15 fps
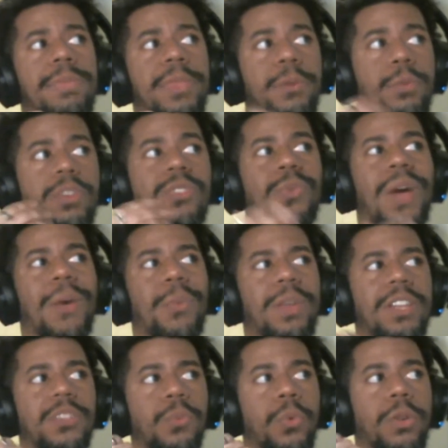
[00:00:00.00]
the reason why we're
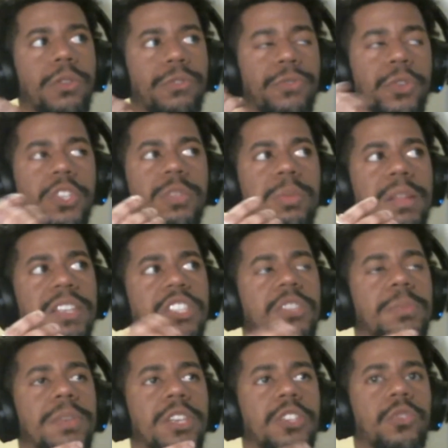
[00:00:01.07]
in this war in the first place is
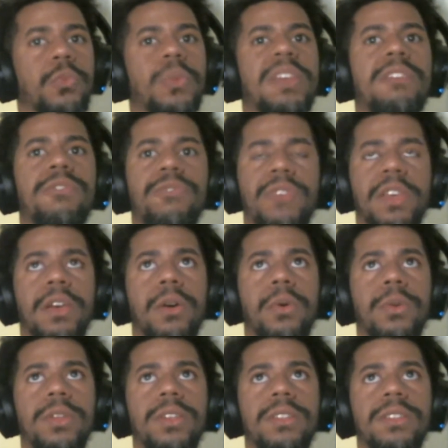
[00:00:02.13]
because we
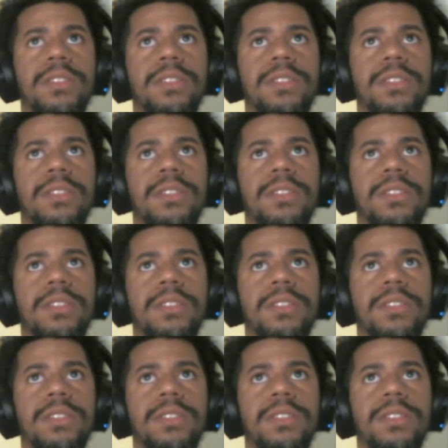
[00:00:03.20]
failed